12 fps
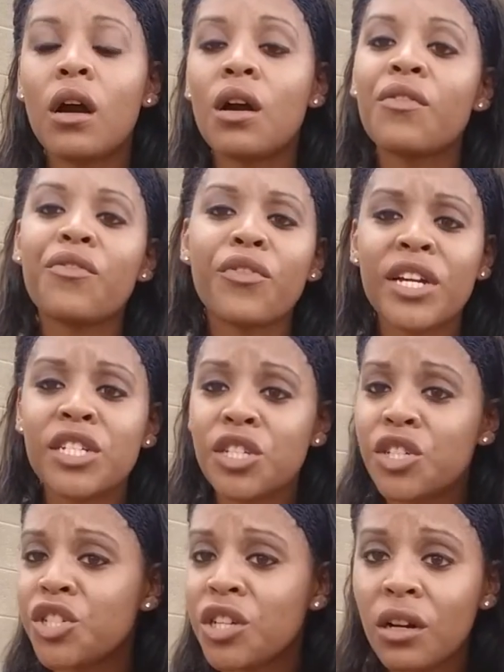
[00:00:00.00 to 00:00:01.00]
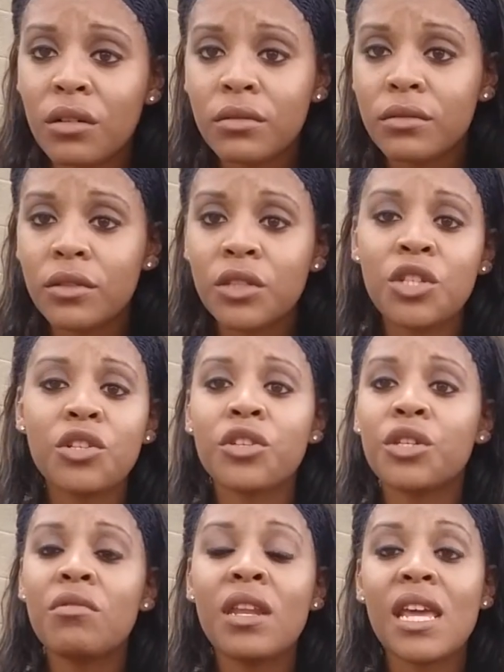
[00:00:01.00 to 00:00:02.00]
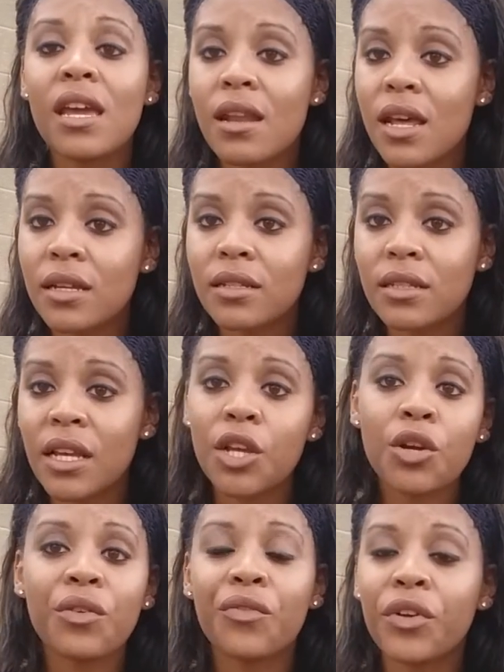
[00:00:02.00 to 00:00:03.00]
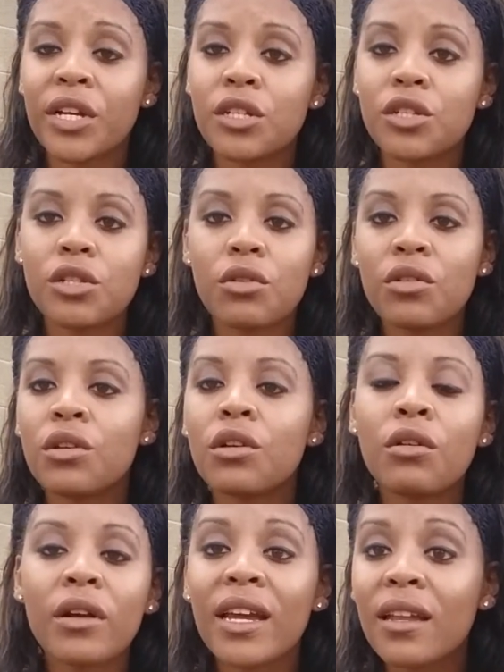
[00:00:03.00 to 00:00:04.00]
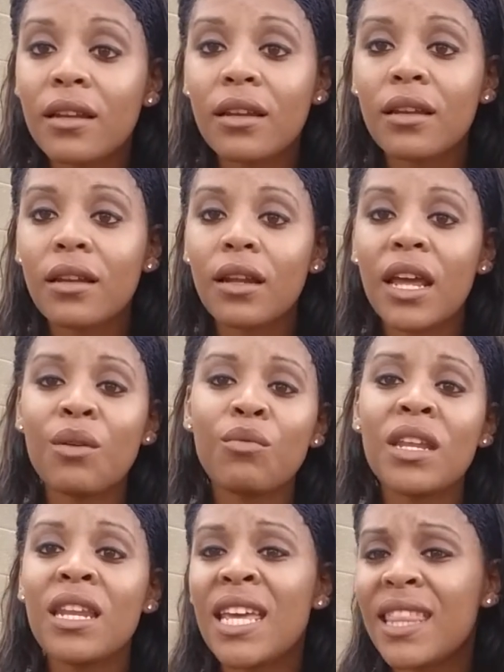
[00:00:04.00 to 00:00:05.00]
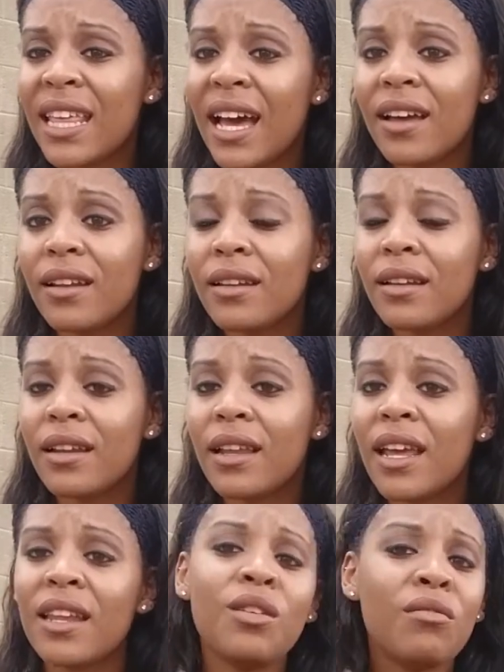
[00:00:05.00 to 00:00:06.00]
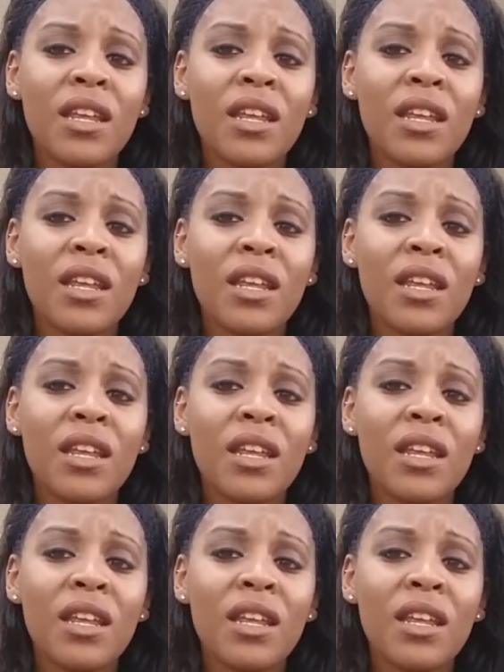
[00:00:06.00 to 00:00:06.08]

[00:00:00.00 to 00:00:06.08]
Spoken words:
are afraid to show. Your uniqueness that you're afraid to show. You're great, and we need that and you